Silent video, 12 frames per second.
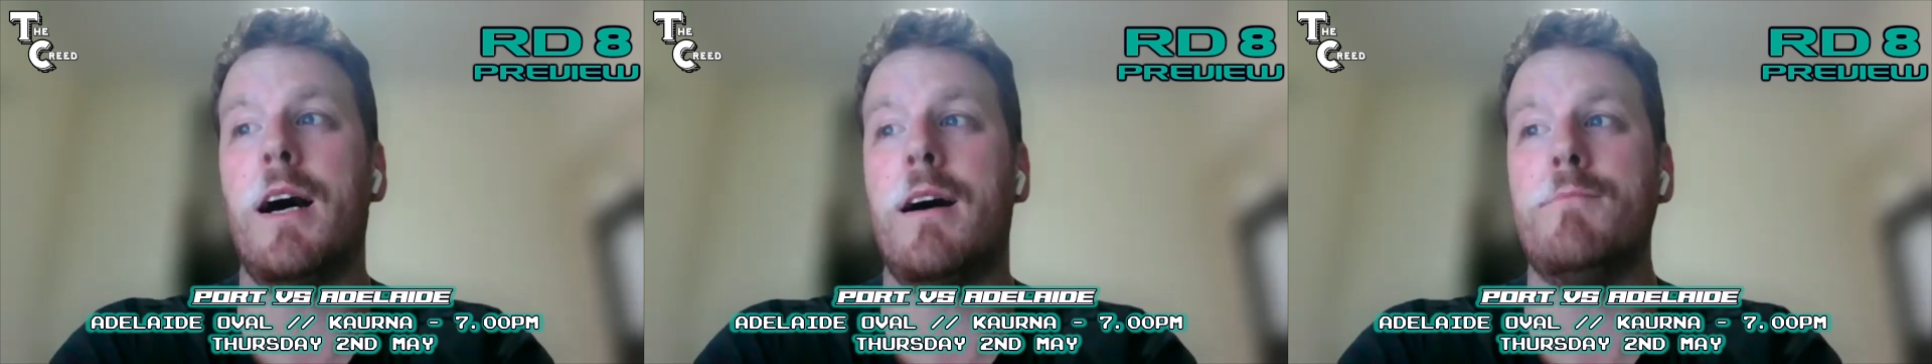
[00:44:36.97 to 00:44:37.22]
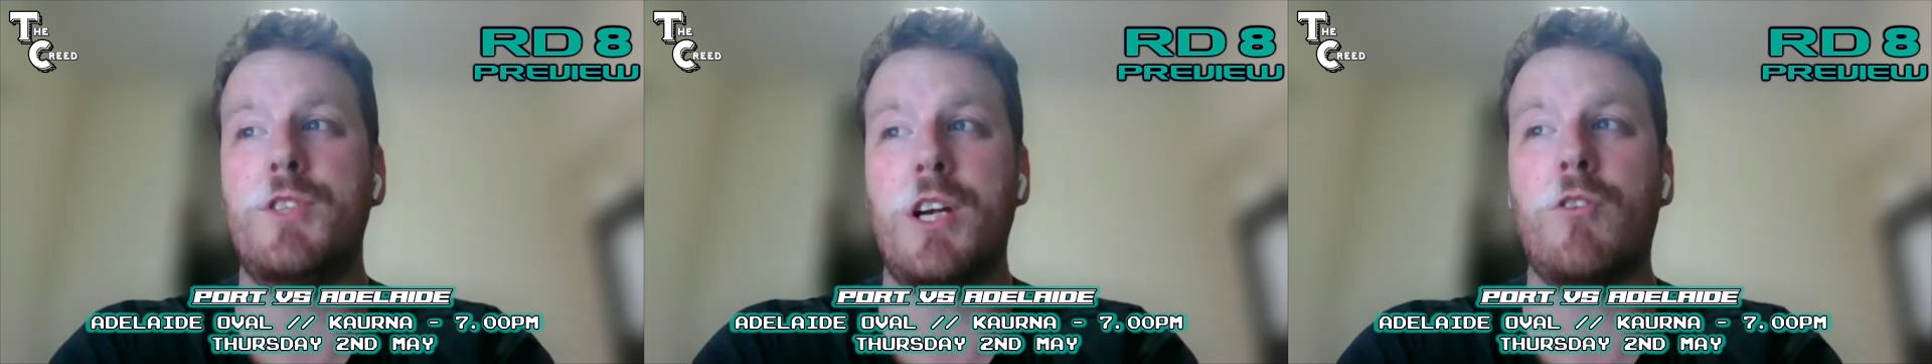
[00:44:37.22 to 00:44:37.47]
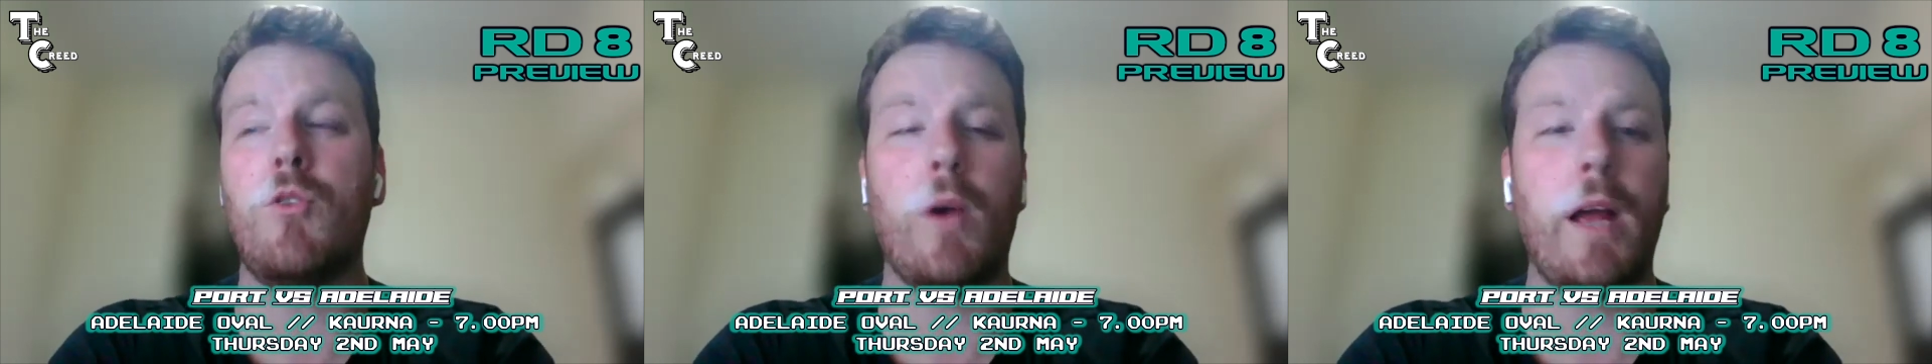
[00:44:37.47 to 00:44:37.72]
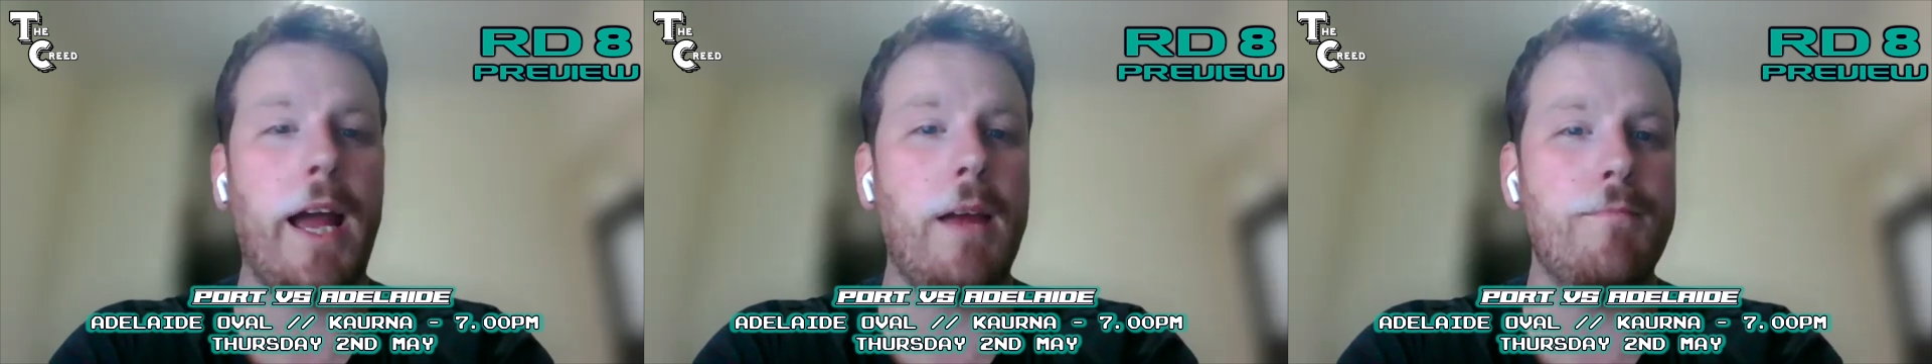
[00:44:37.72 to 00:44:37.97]
General
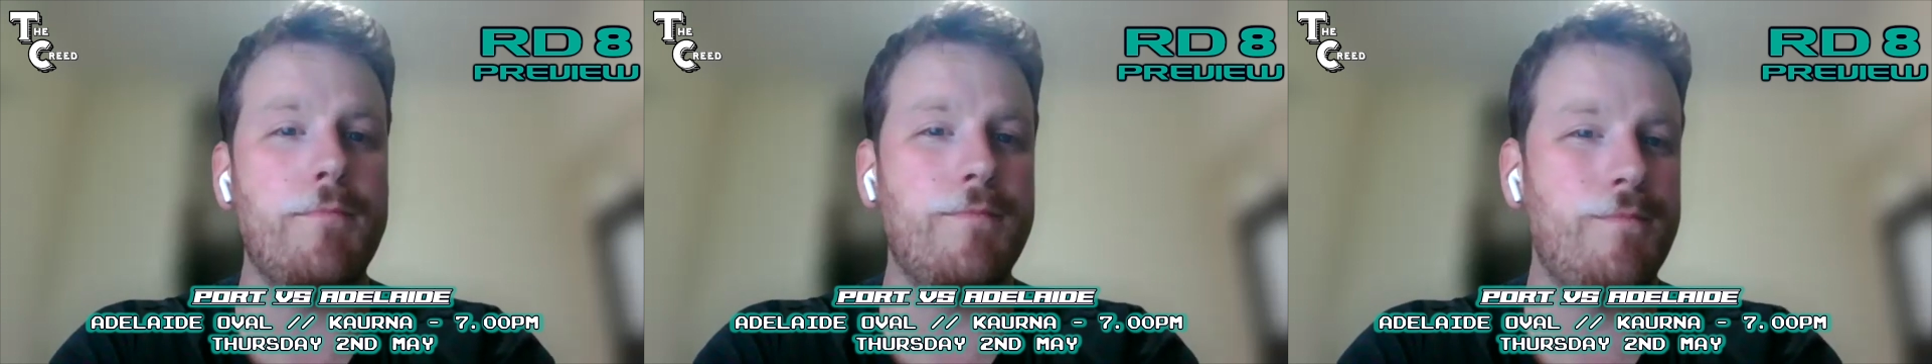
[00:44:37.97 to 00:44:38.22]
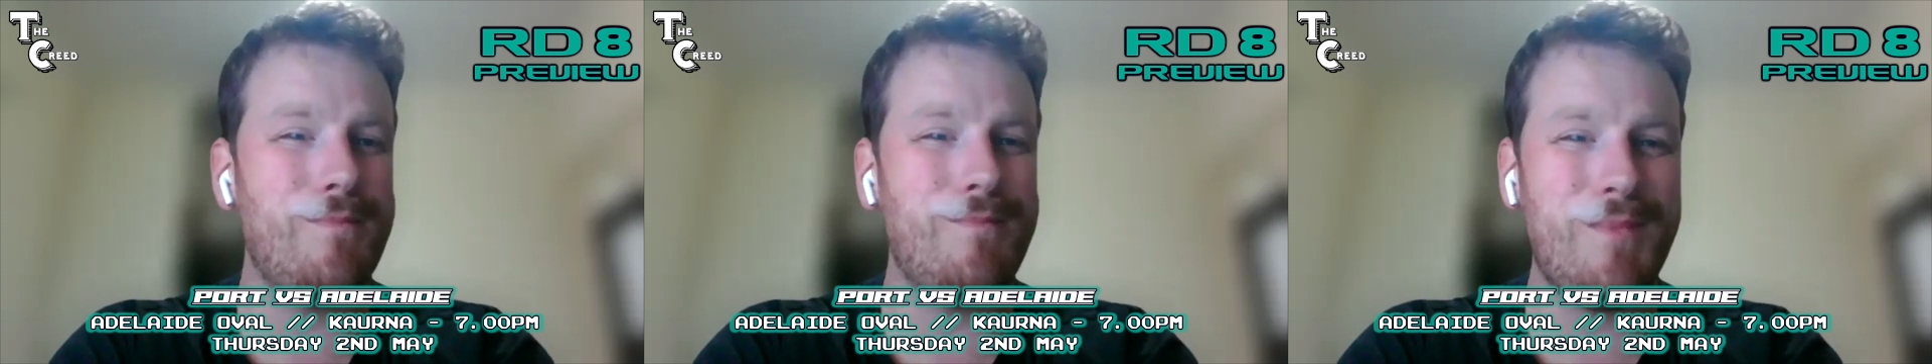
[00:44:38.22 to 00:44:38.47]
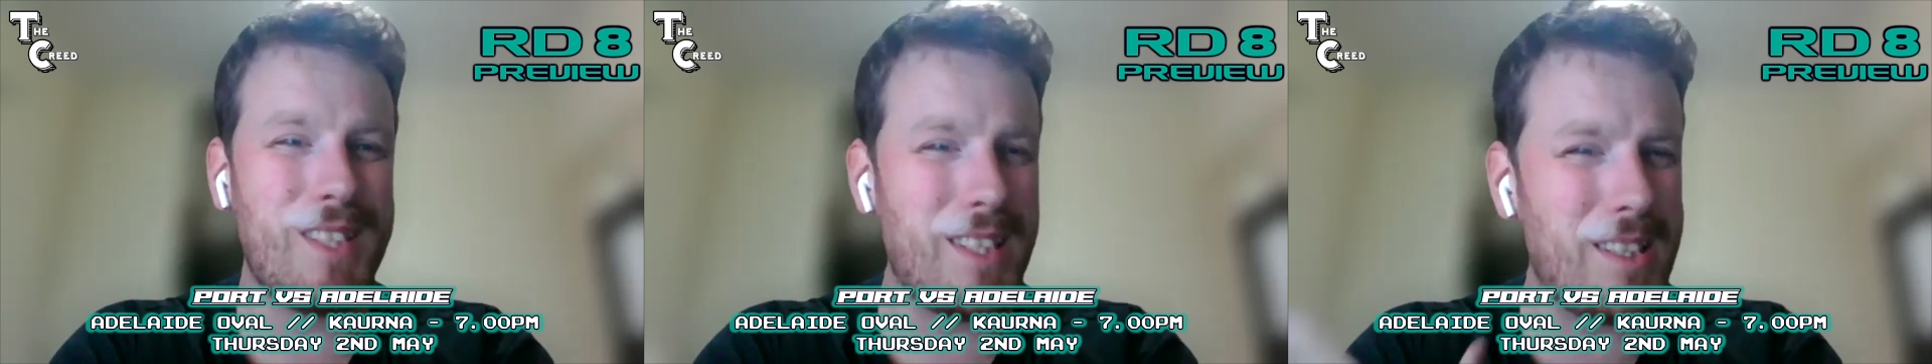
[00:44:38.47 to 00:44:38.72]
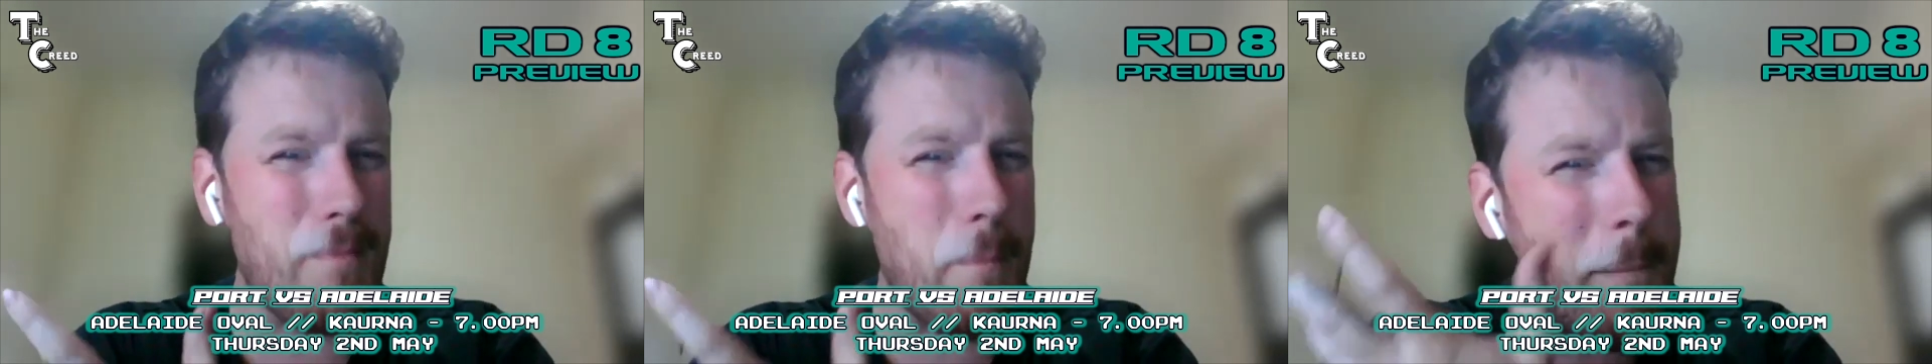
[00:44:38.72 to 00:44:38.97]
game
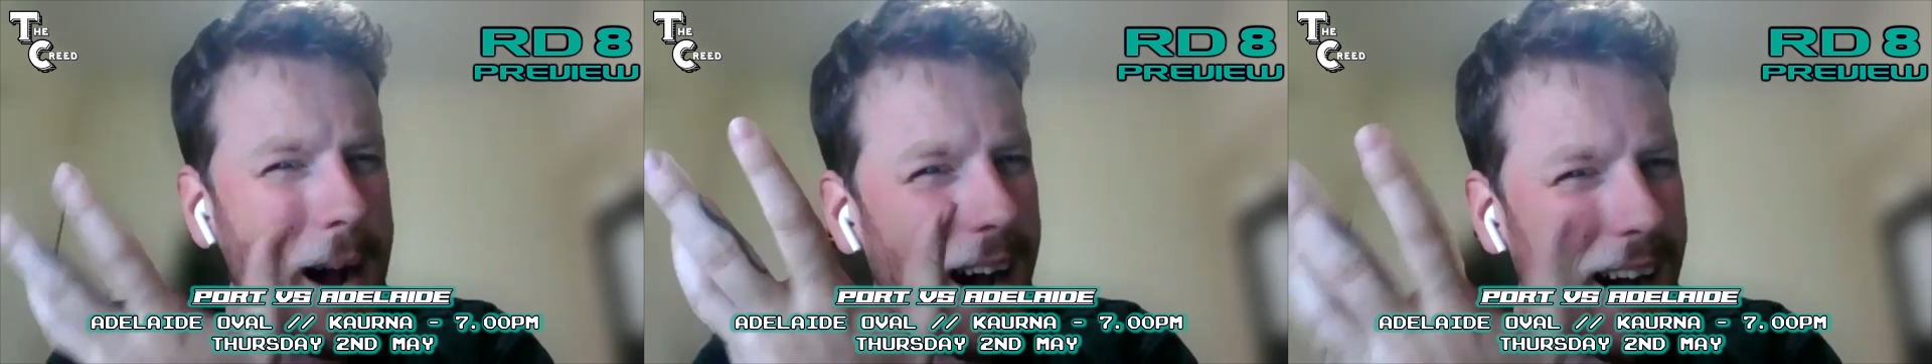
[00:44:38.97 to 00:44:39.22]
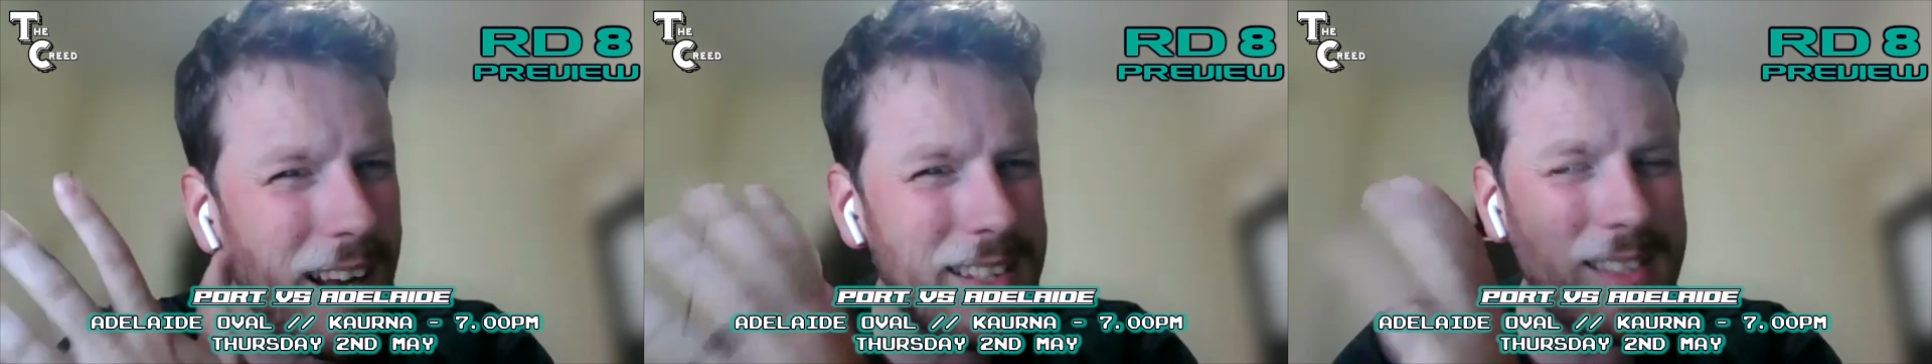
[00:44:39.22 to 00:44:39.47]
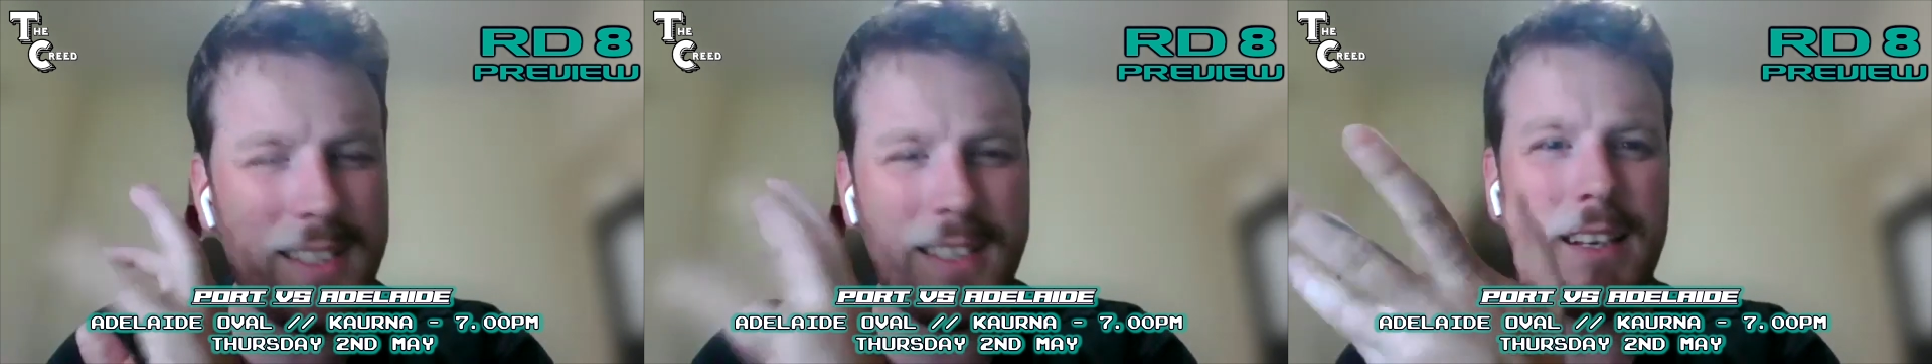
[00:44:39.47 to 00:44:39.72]
smarts,